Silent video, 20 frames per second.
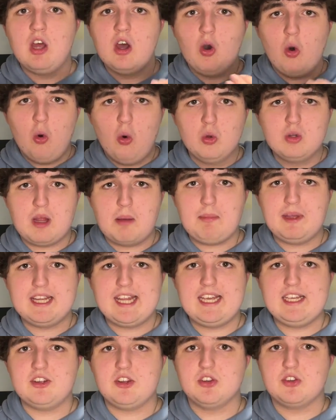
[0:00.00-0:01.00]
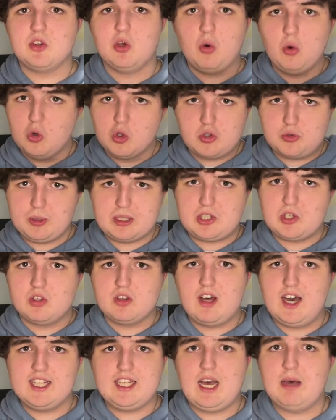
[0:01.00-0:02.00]
All emulators, all Switch
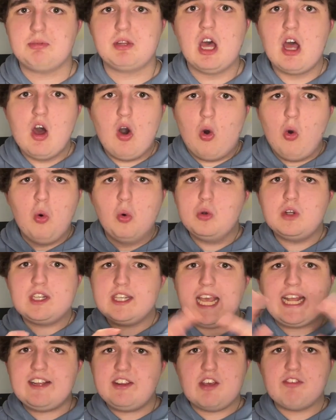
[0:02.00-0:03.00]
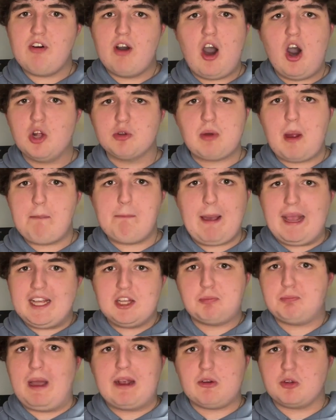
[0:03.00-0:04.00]
Online apps, all native hardware-based
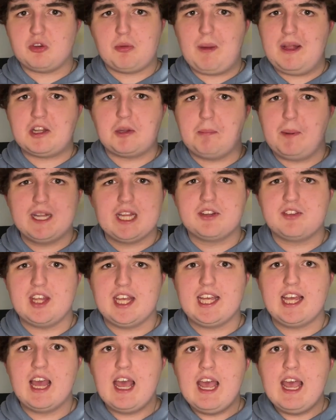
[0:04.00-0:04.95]
backwards compatibility.